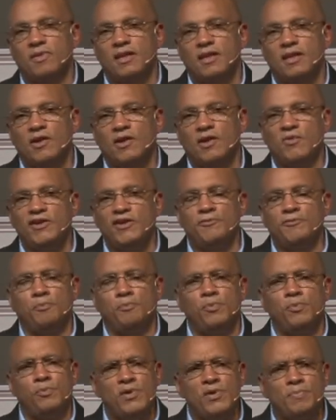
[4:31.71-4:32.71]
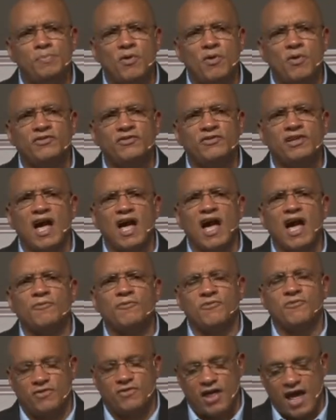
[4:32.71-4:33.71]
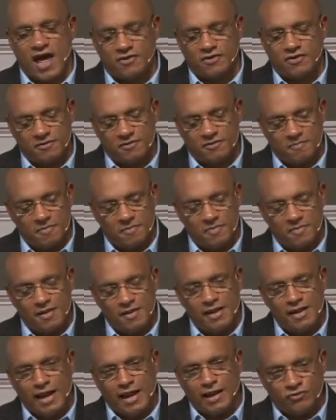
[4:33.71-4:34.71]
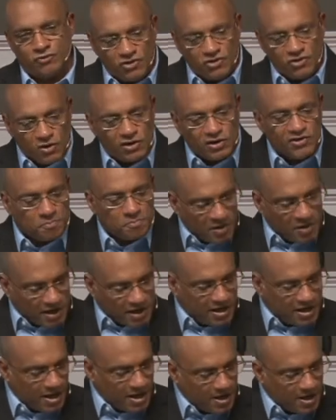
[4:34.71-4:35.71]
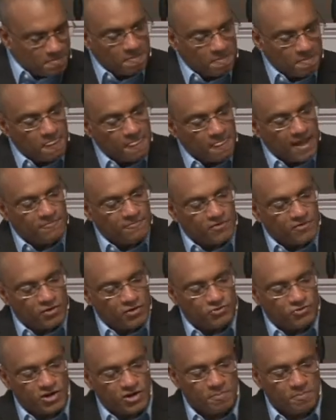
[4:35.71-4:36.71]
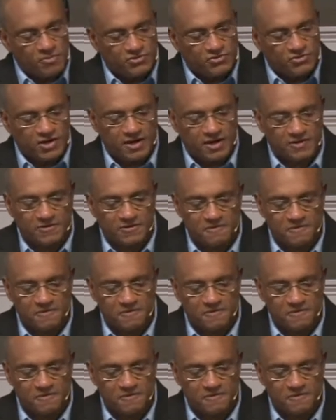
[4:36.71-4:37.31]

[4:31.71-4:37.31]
And we praise God for that. And so let's pick it up at verse number 6.